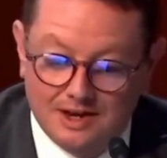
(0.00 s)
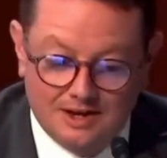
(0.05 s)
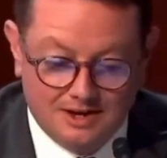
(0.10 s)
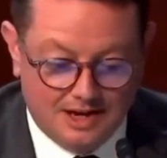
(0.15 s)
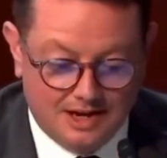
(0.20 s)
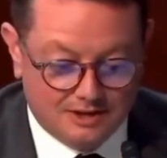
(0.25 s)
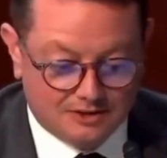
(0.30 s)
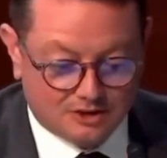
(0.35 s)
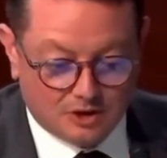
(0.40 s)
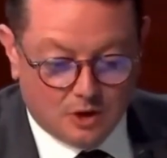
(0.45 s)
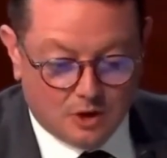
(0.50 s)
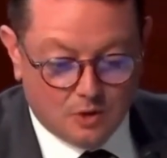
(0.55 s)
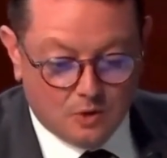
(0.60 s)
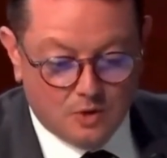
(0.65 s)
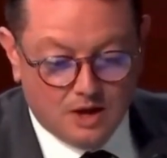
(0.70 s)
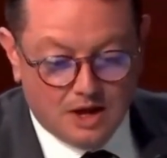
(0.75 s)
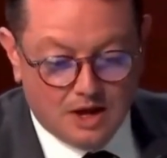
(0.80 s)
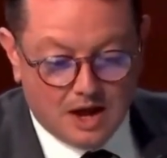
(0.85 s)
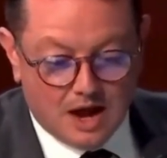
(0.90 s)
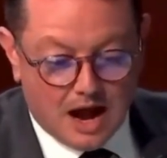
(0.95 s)
And so
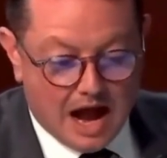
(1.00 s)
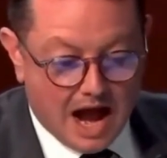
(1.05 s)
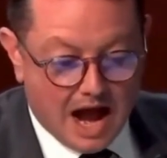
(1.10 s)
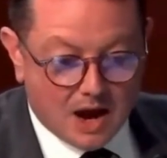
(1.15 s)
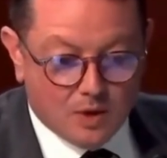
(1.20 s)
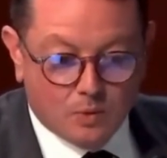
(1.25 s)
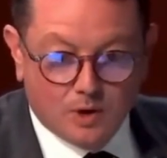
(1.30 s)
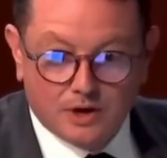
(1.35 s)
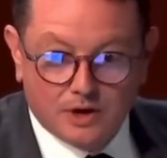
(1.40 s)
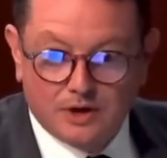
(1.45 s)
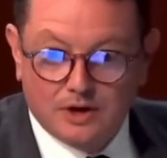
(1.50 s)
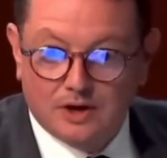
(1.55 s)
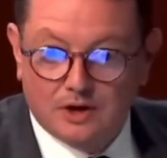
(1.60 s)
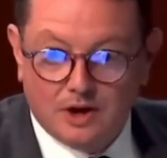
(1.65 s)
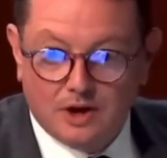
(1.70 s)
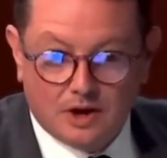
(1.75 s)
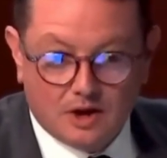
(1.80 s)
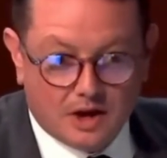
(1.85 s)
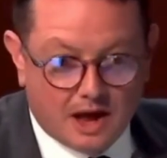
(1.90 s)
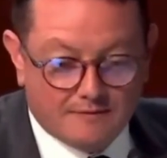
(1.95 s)
I would
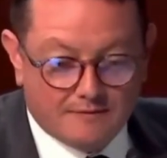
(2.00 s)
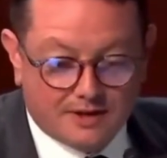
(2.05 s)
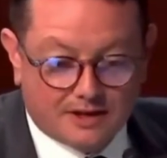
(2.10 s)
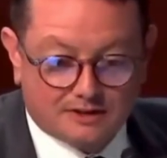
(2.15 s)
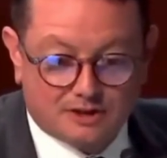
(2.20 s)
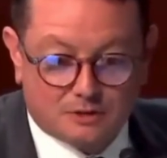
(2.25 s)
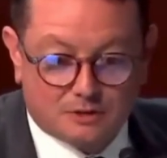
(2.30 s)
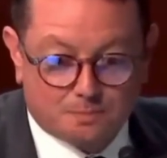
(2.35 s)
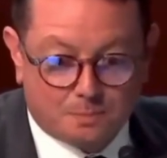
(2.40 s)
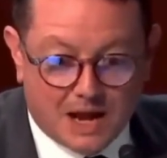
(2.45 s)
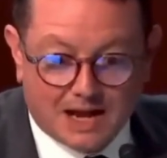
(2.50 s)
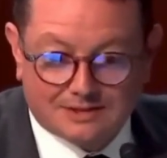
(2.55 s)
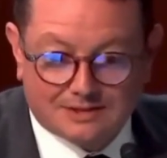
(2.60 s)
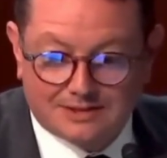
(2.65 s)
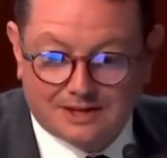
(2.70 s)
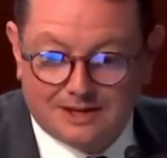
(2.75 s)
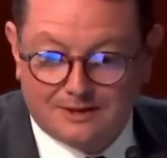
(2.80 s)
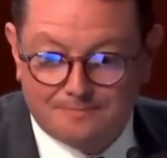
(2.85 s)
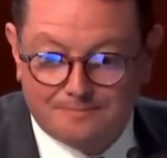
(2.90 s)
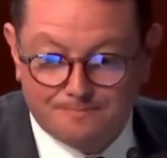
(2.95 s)
have
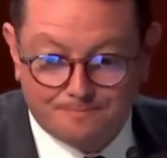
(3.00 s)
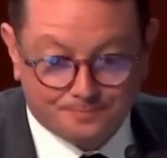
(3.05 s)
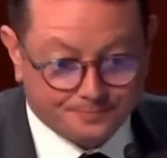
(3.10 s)
expected